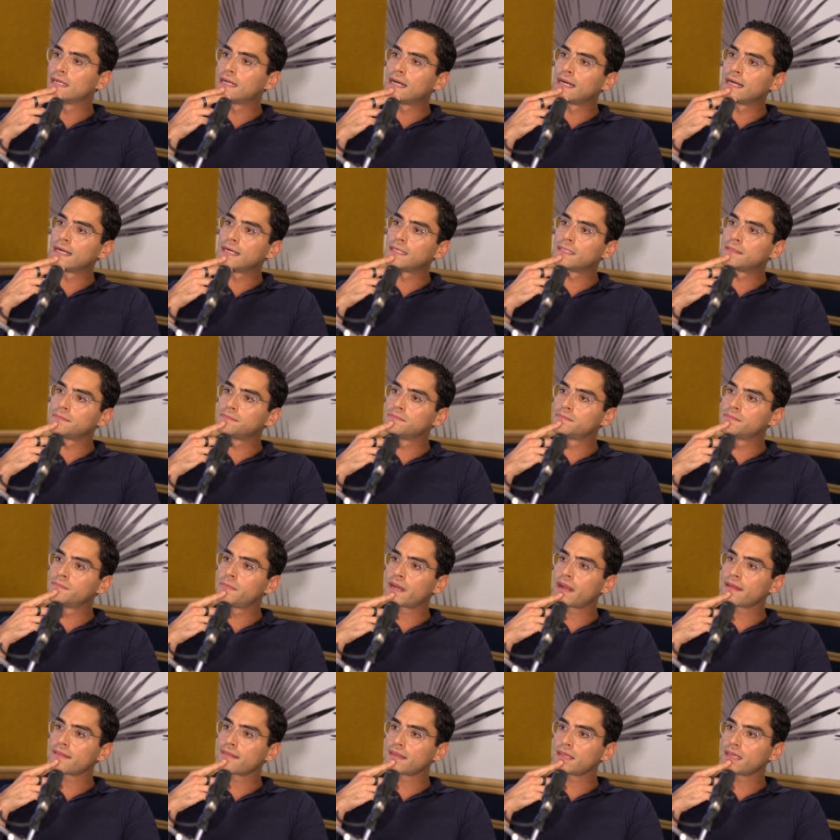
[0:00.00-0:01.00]
Um,
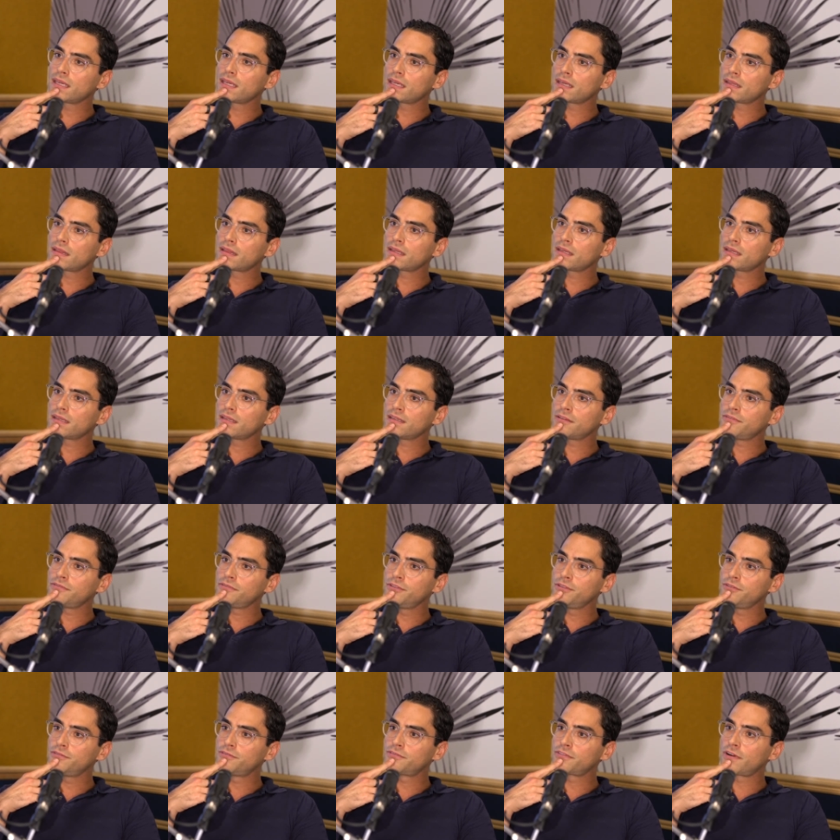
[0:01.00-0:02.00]
but I think that
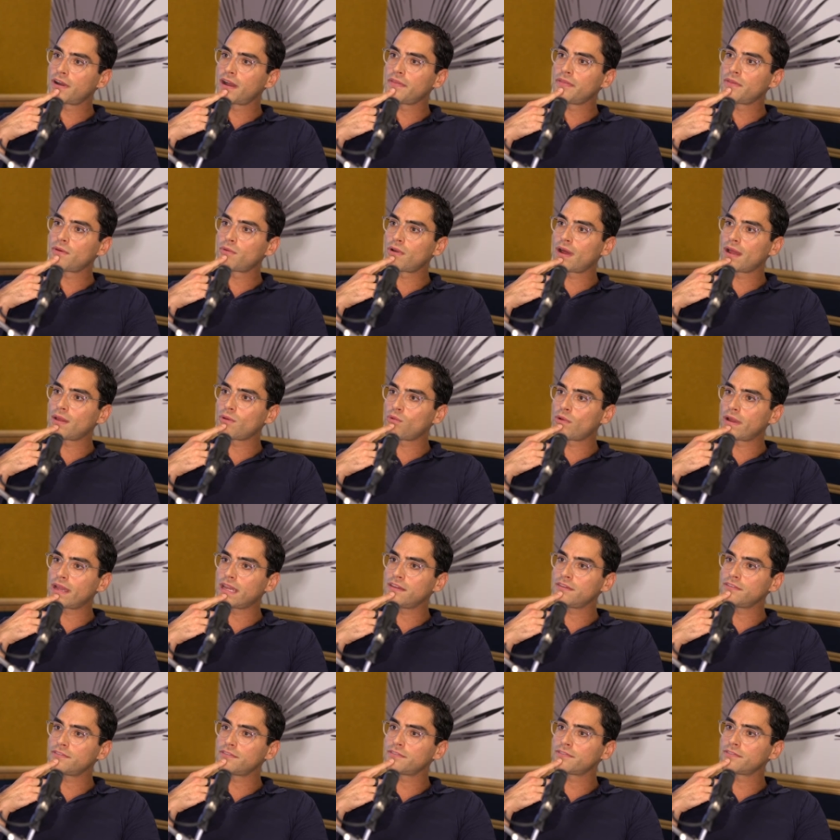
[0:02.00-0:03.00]
if you find the right
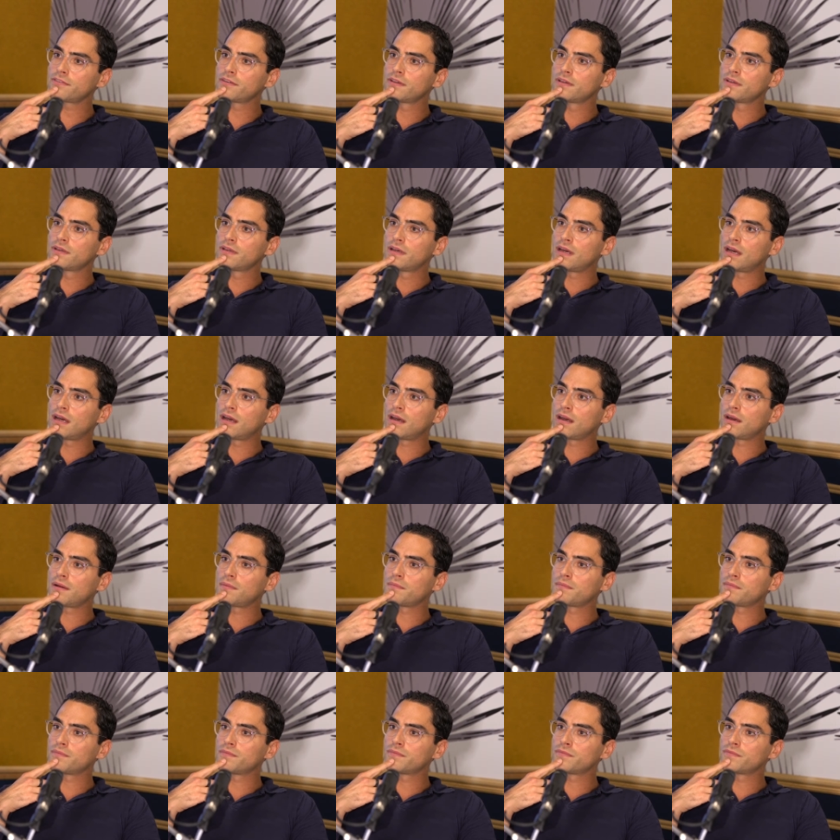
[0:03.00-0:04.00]
wave
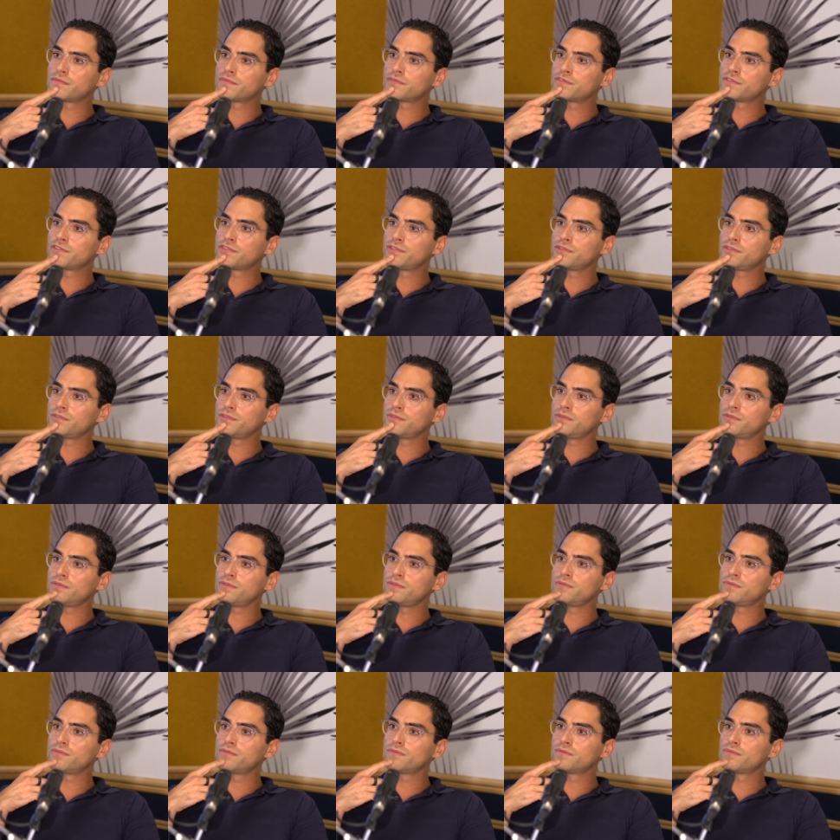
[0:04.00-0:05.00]
um,
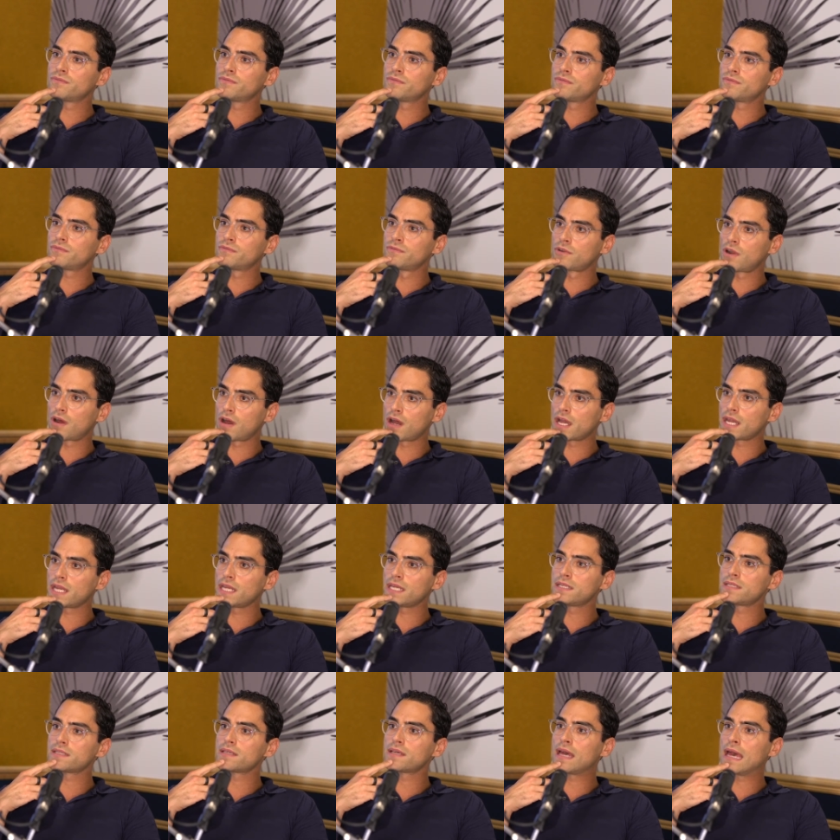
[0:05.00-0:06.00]
to
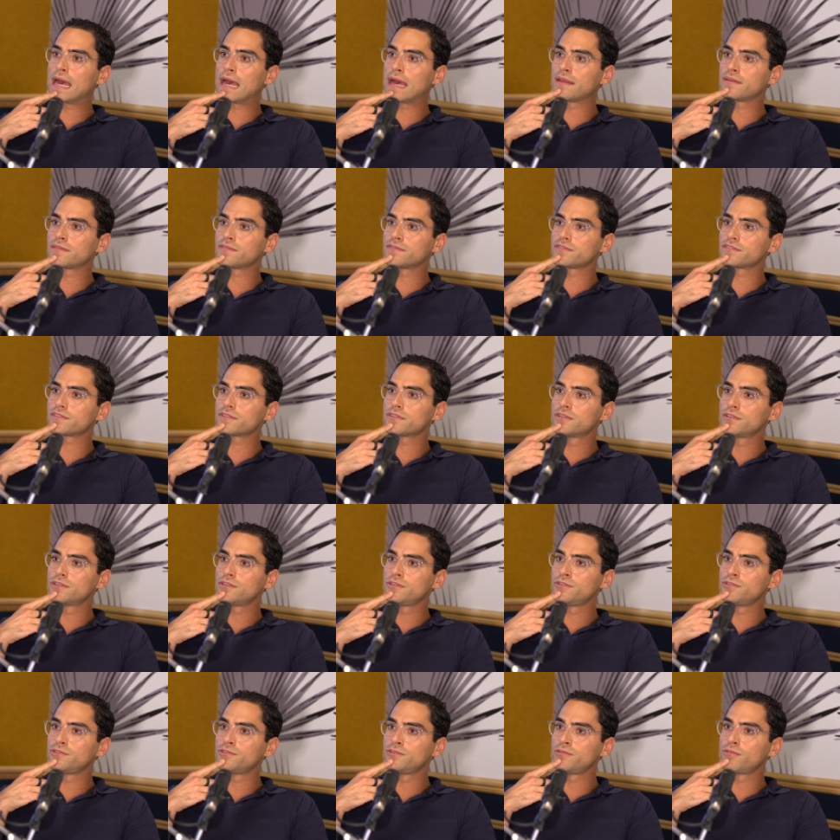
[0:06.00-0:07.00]
ride and
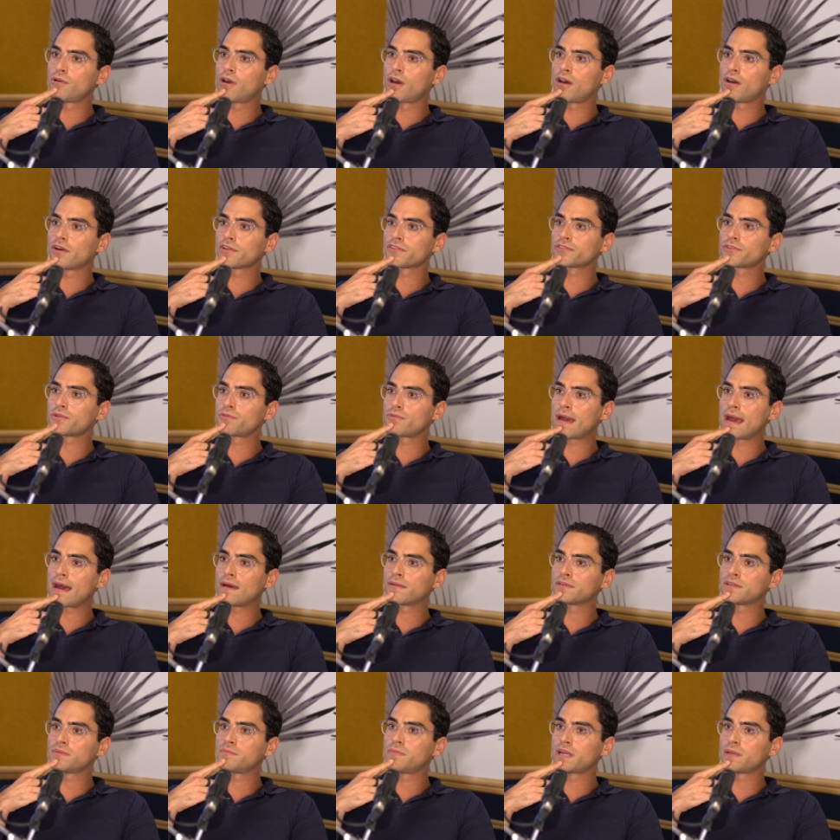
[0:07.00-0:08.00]
you are
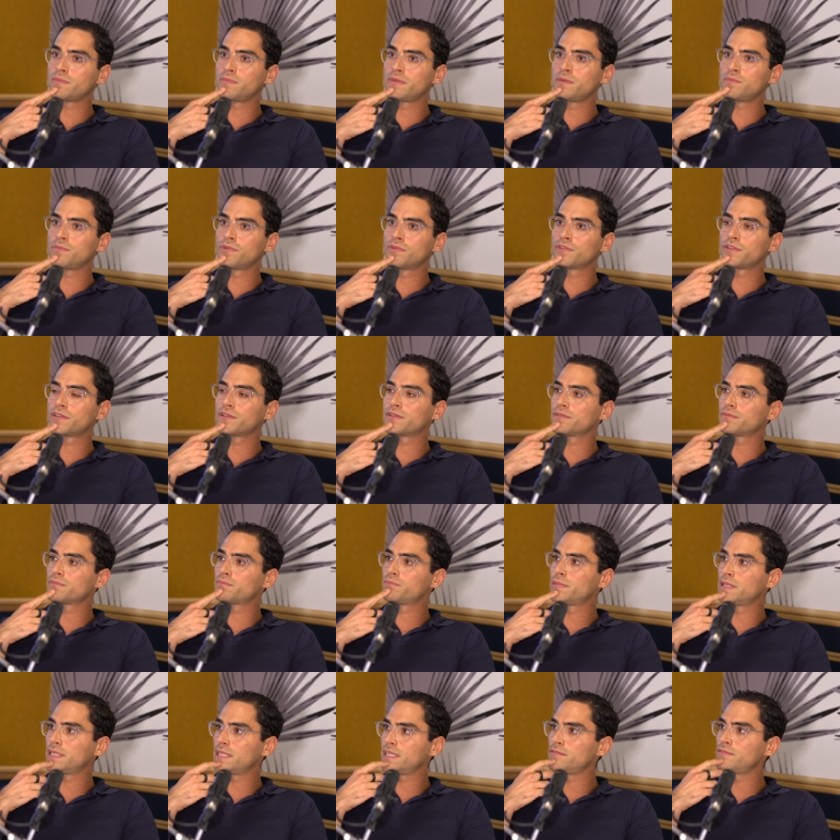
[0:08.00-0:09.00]
surrounded by people
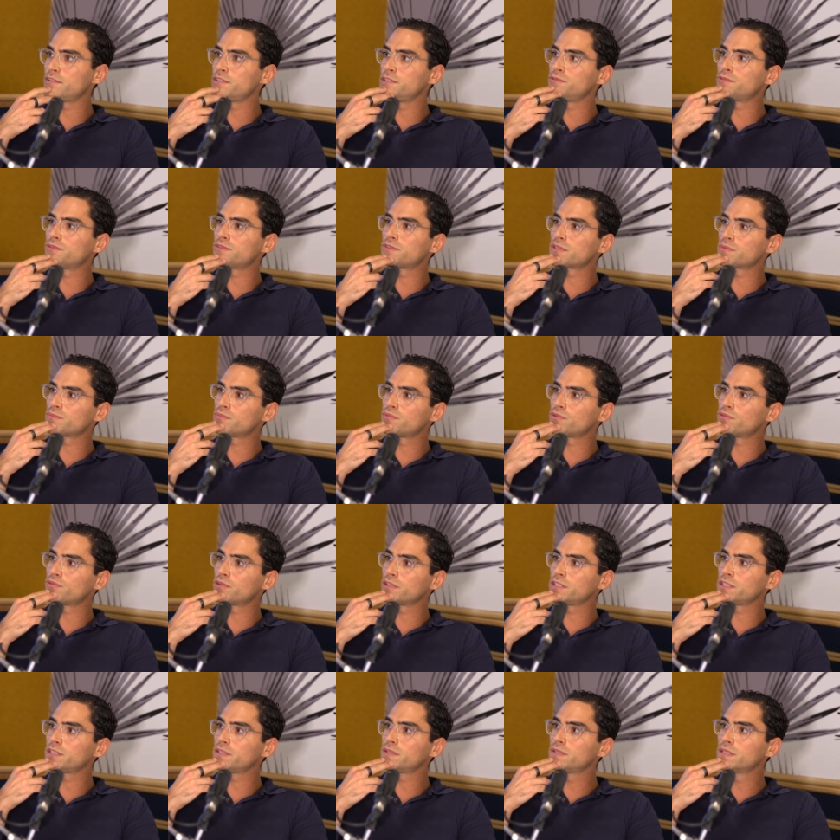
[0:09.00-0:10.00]
that believe in you and
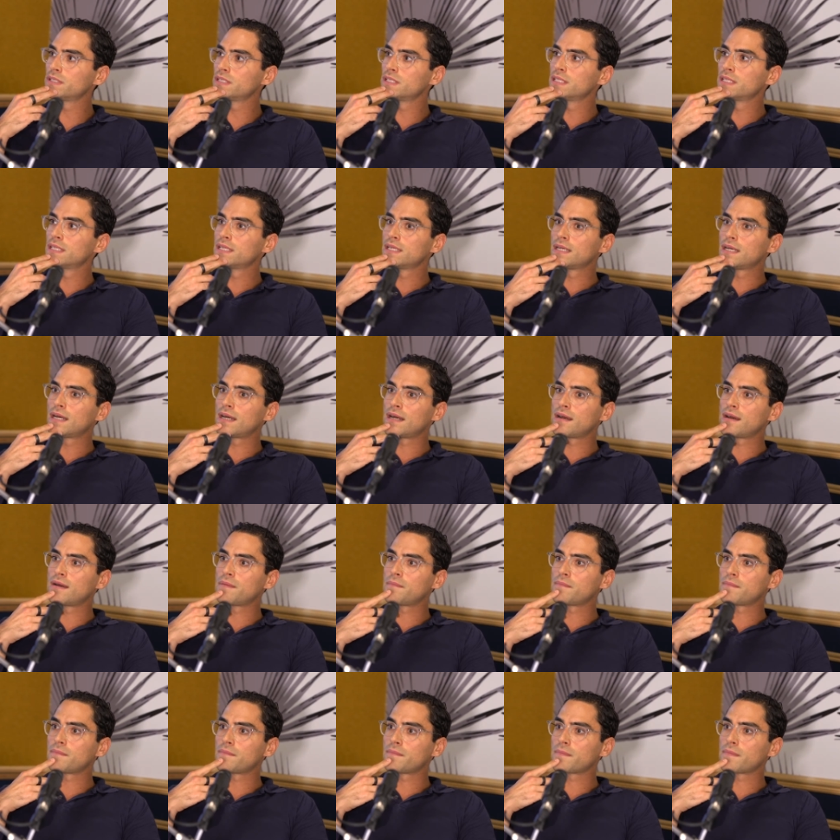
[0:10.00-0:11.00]
support you,
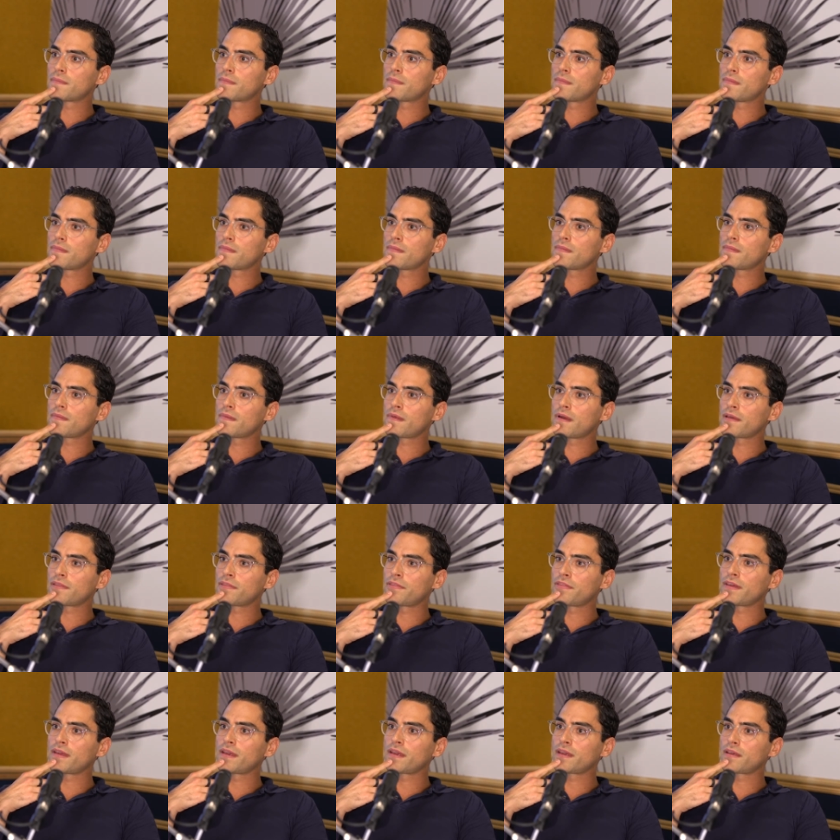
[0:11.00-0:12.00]
Um, I
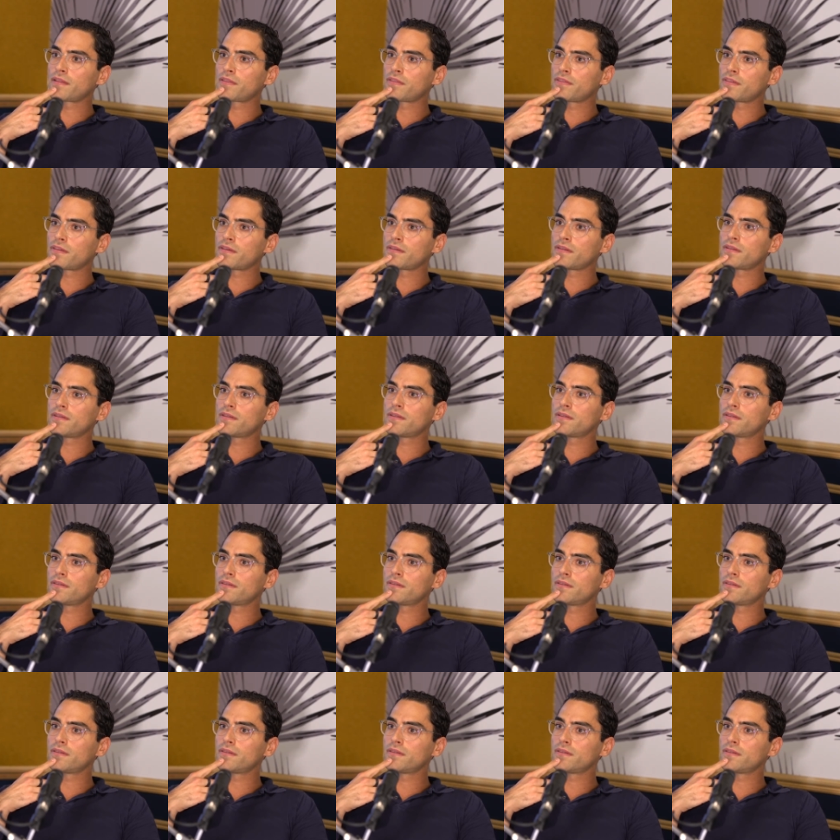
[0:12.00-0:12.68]
think that,